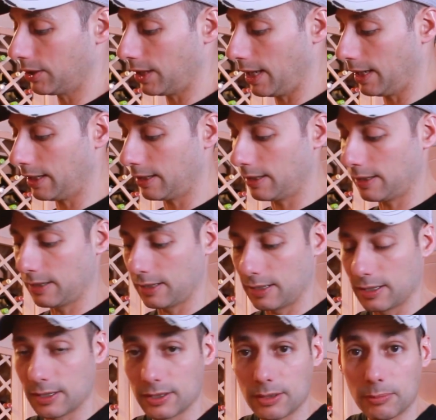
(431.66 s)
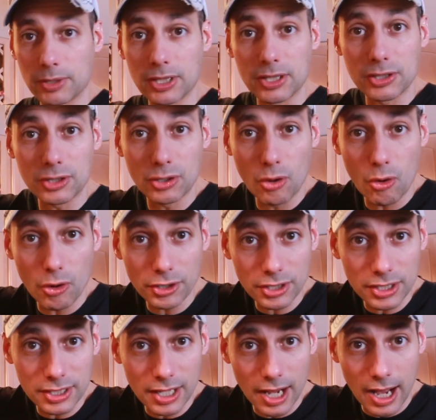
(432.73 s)
to take some of these
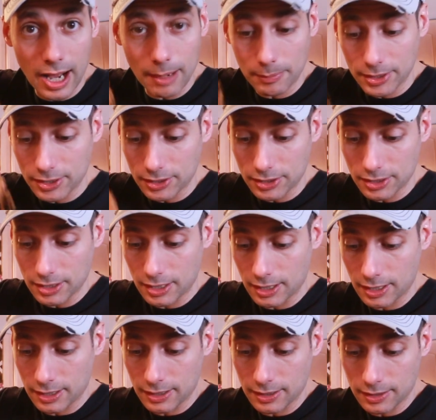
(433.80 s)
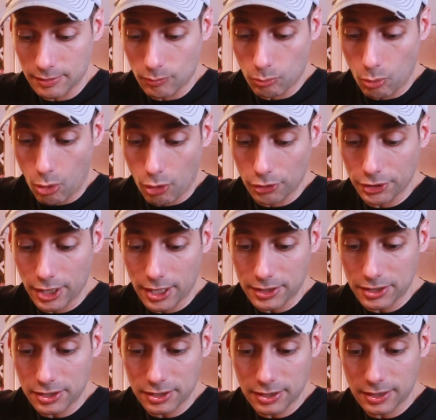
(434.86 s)
gorgeous almonds,
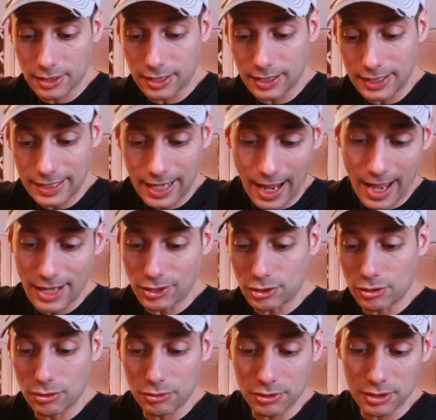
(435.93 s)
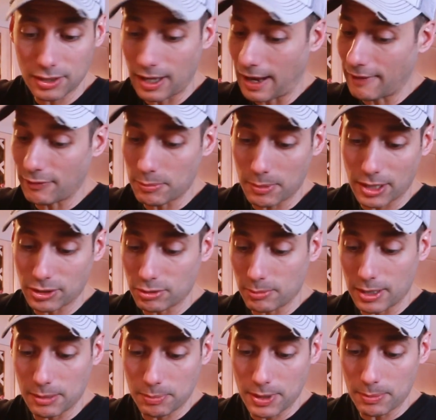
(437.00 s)
walnuts, cashews. I haven't met too
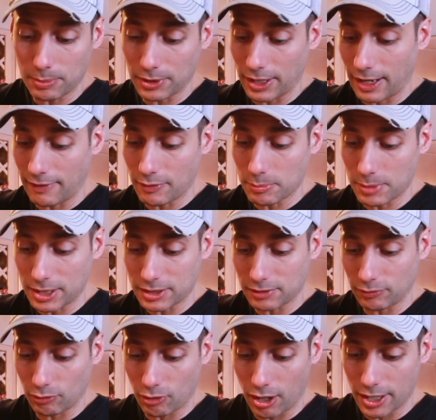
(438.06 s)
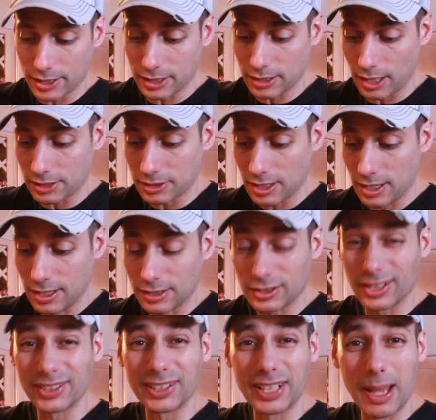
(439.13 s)
many people that have a mix of variety of nuts.
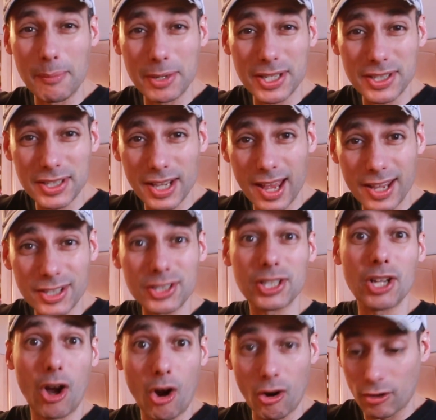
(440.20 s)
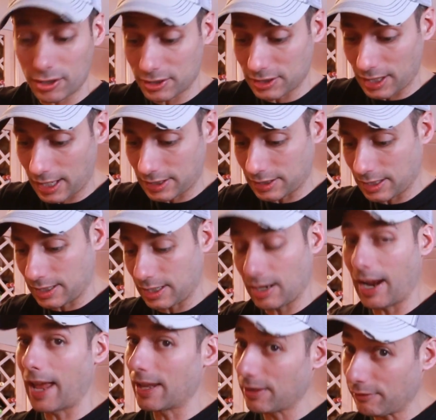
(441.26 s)
The lemon zest, the orange zest in
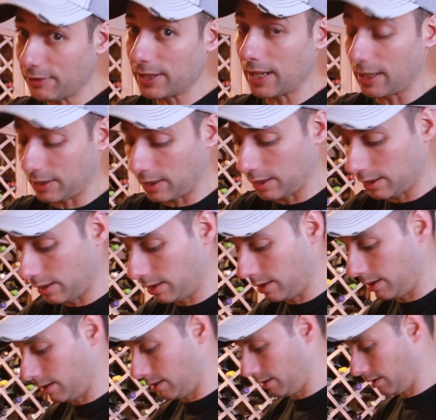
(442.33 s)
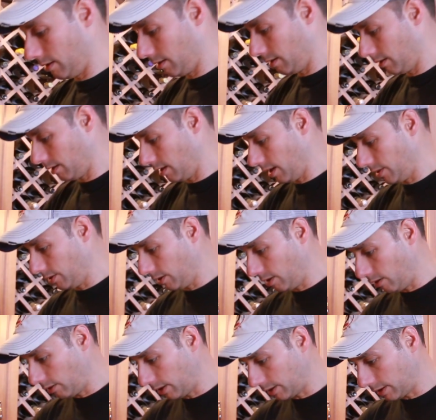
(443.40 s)
here, and the vanilla. And you're going